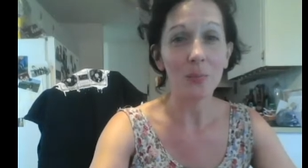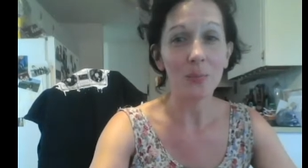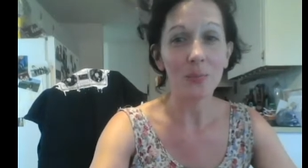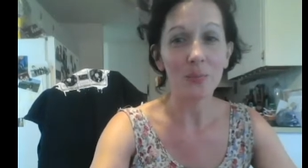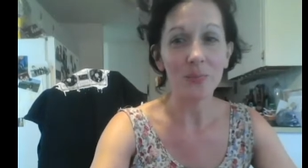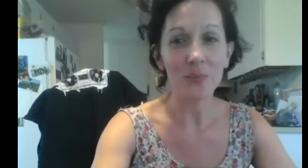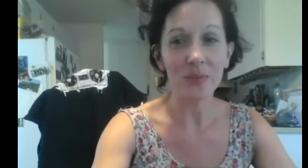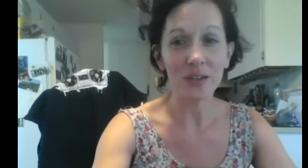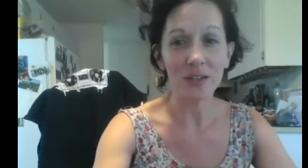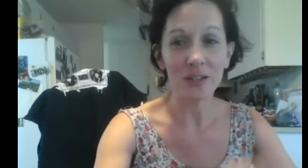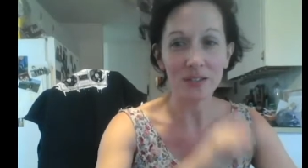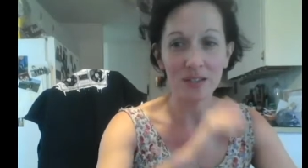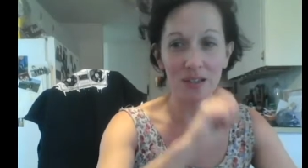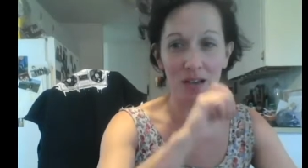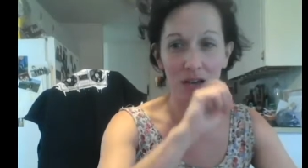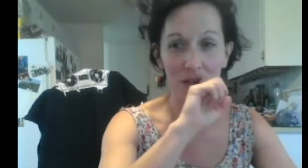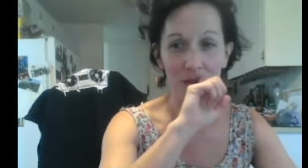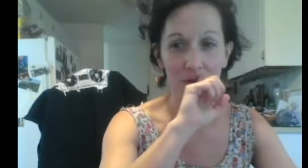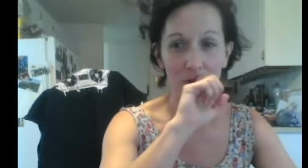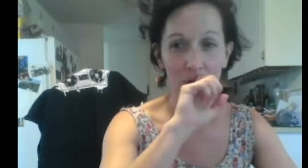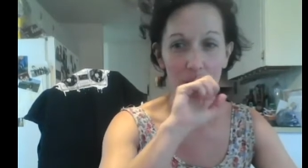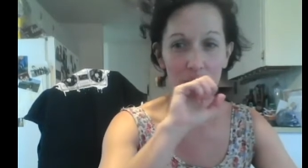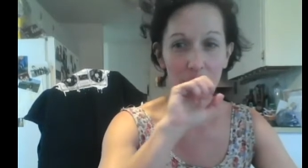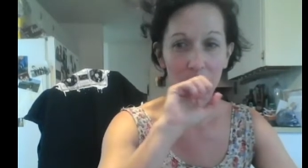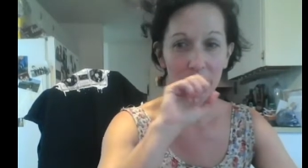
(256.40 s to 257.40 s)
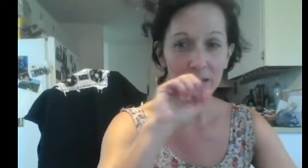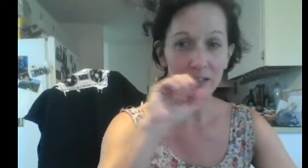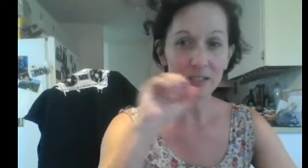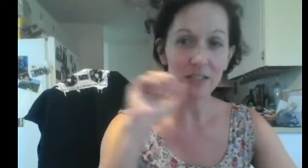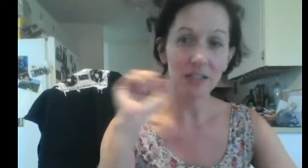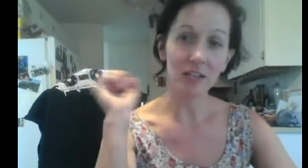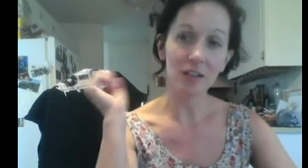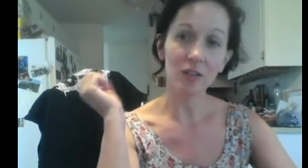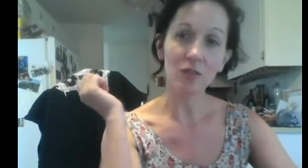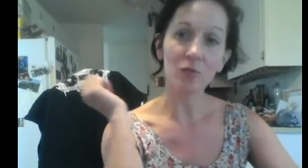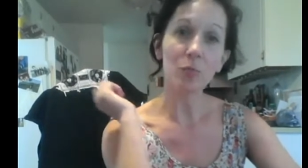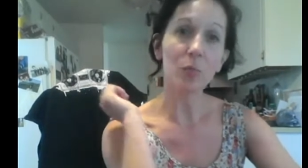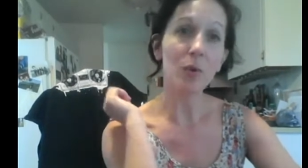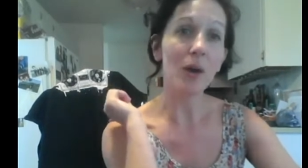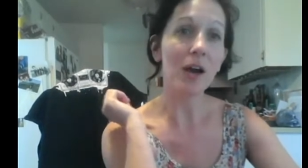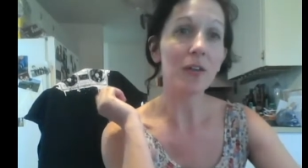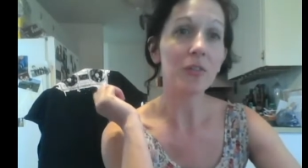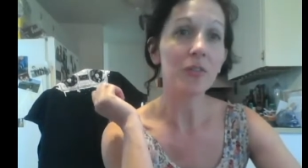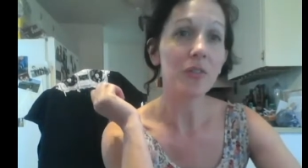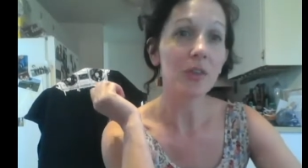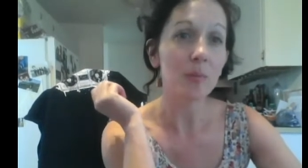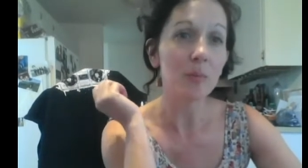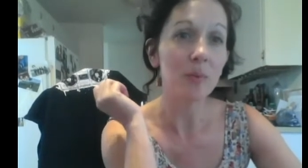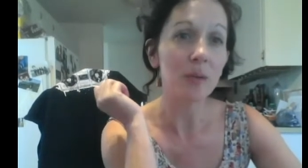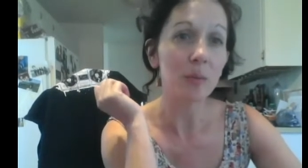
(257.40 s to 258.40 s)
it's kind of a meditative breath
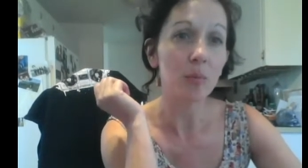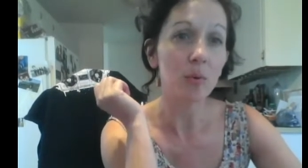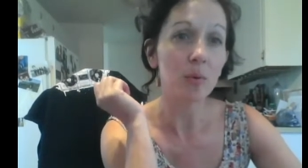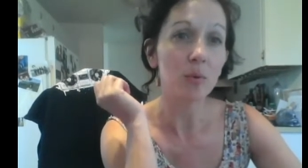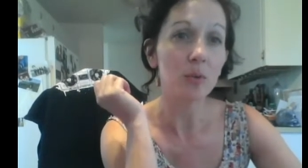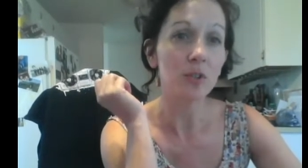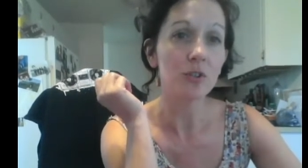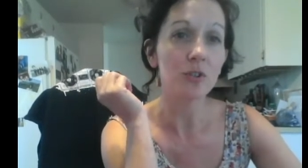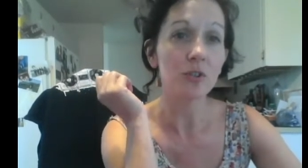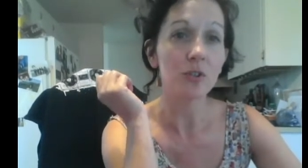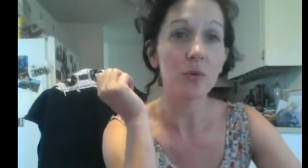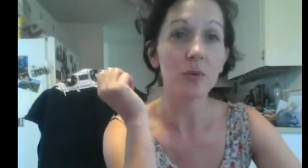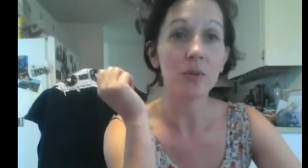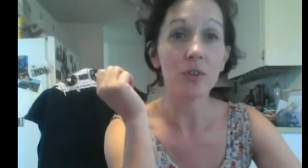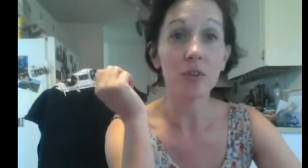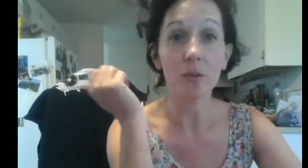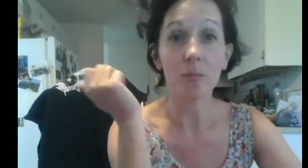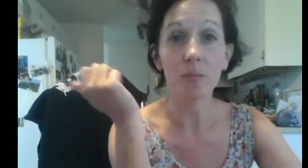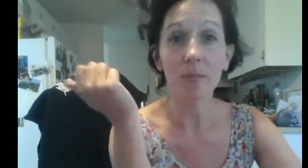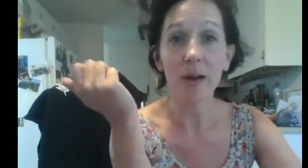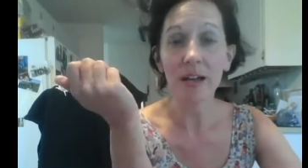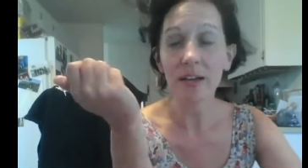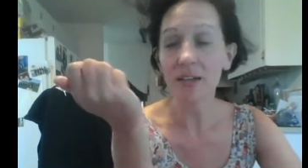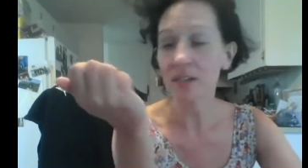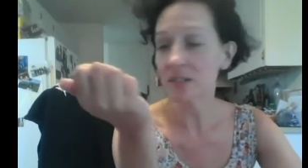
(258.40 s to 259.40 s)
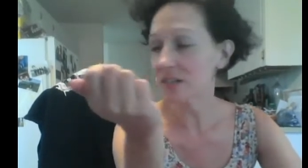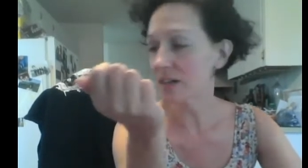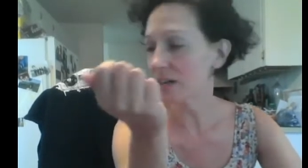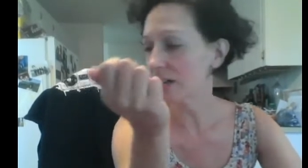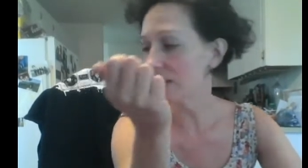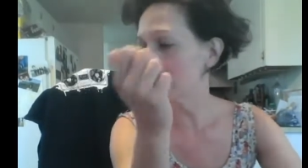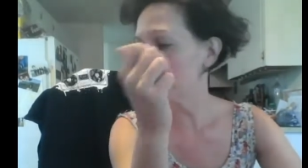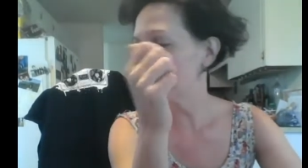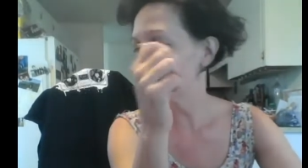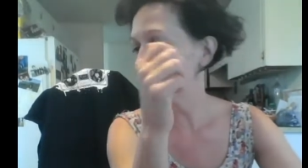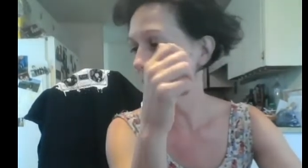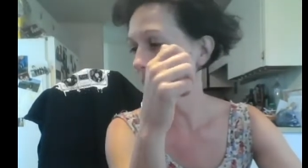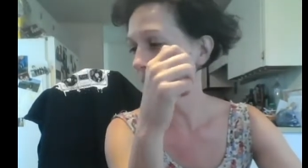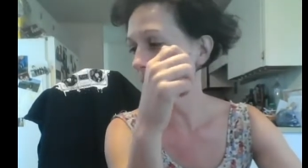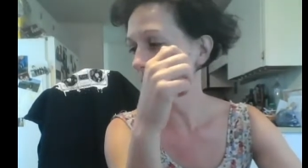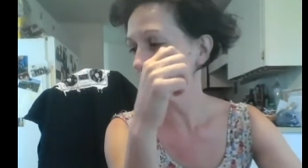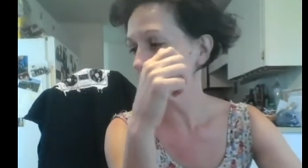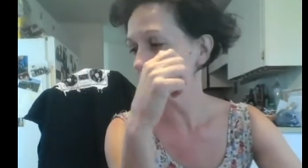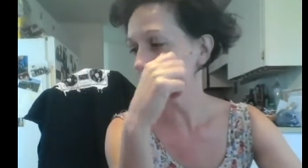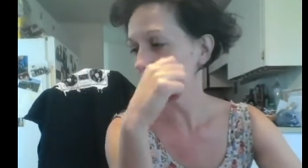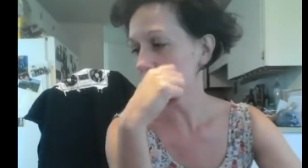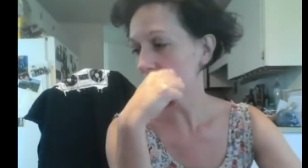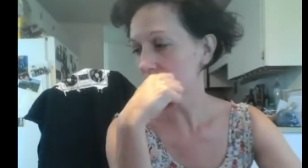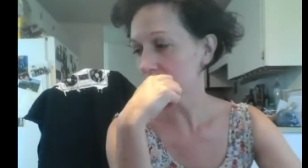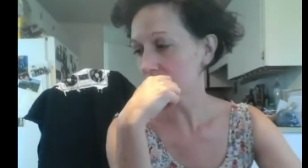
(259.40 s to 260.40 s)
that people will do when they're meditating
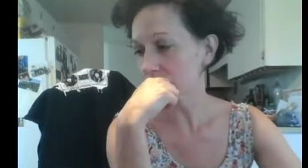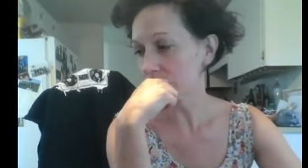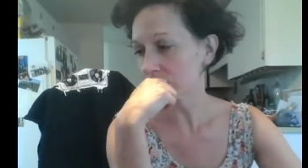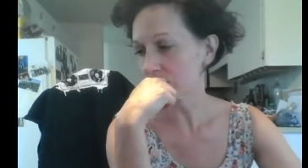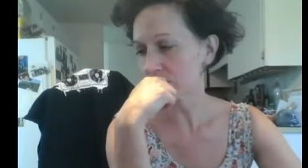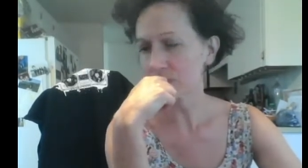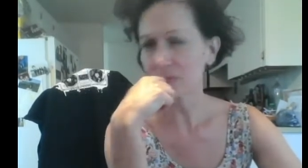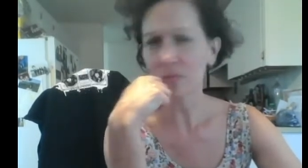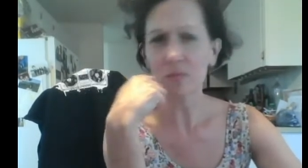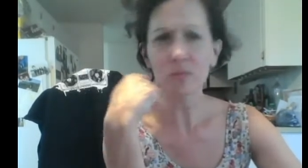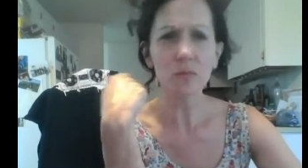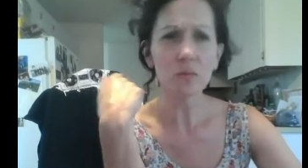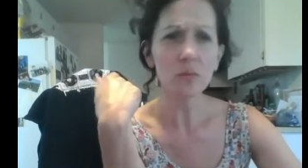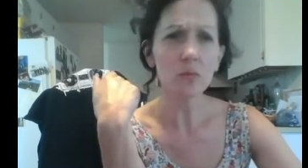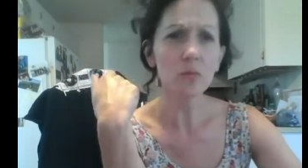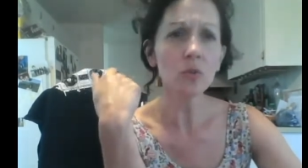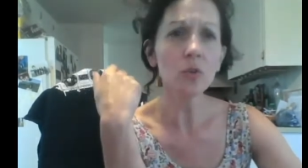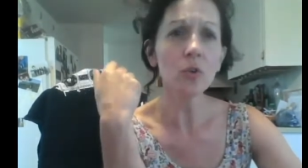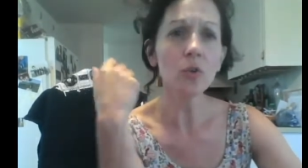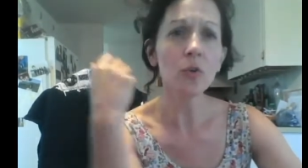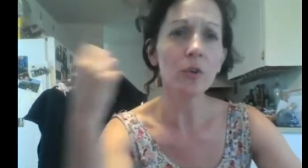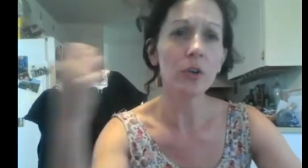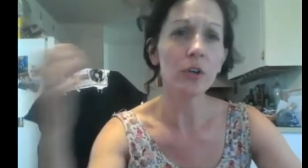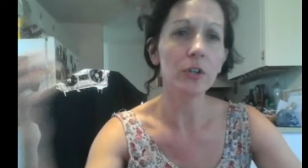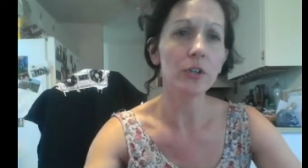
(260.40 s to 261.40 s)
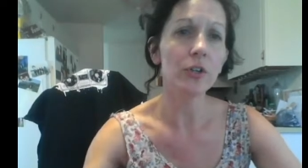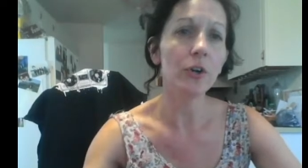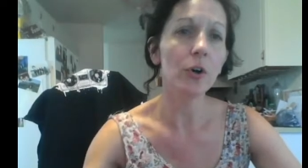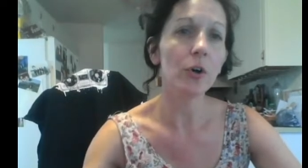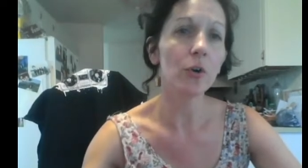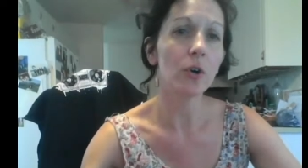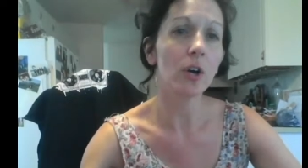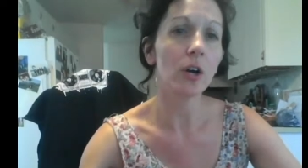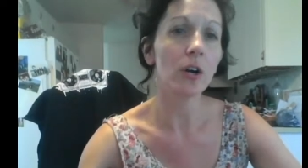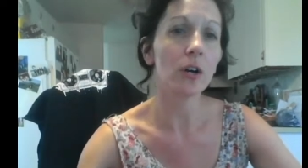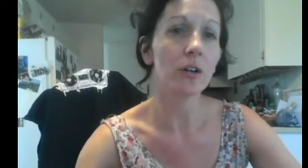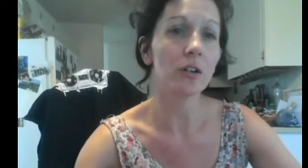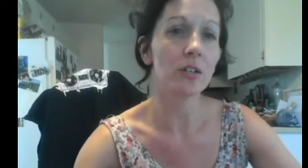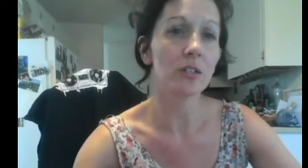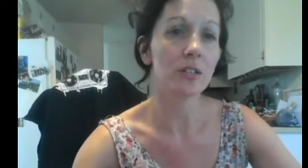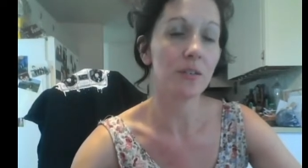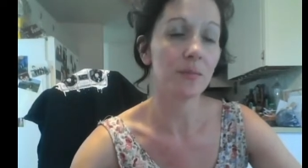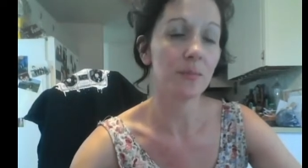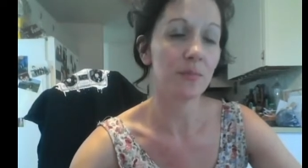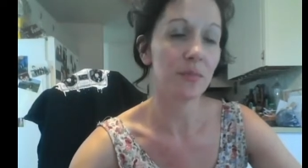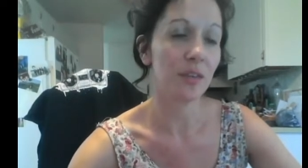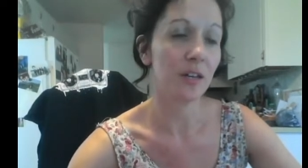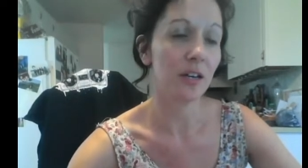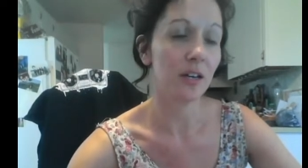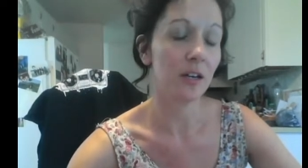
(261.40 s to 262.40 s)
or in yoga or
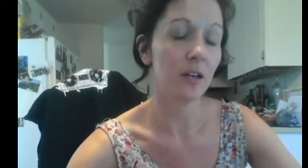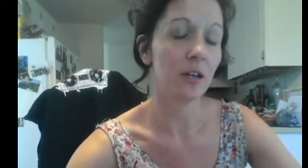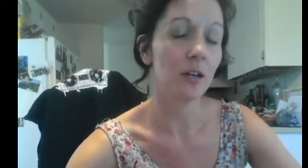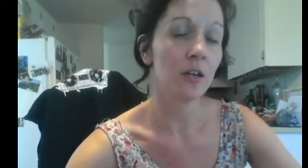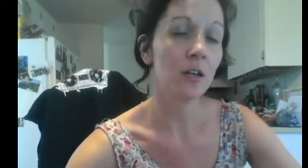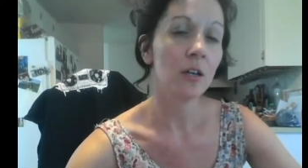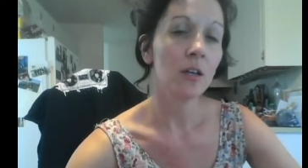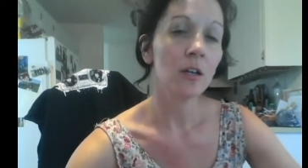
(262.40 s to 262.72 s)
something.